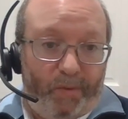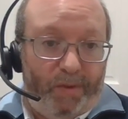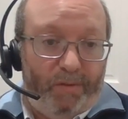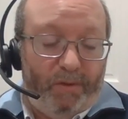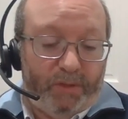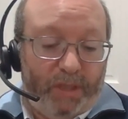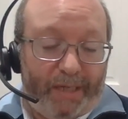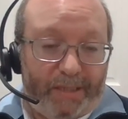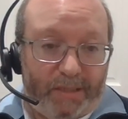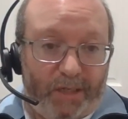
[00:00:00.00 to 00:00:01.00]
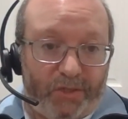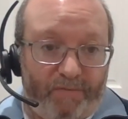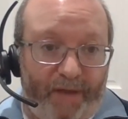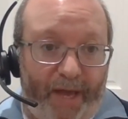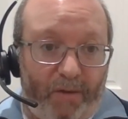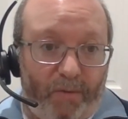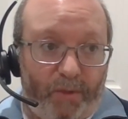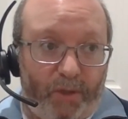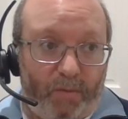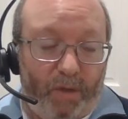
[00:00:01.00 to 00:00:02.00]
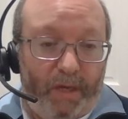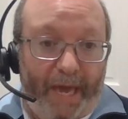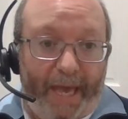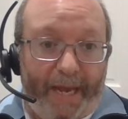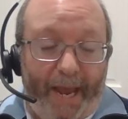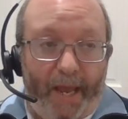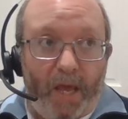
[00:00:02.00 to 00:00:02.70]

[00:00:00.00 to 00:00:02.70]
there's a lot of discussion of how, again,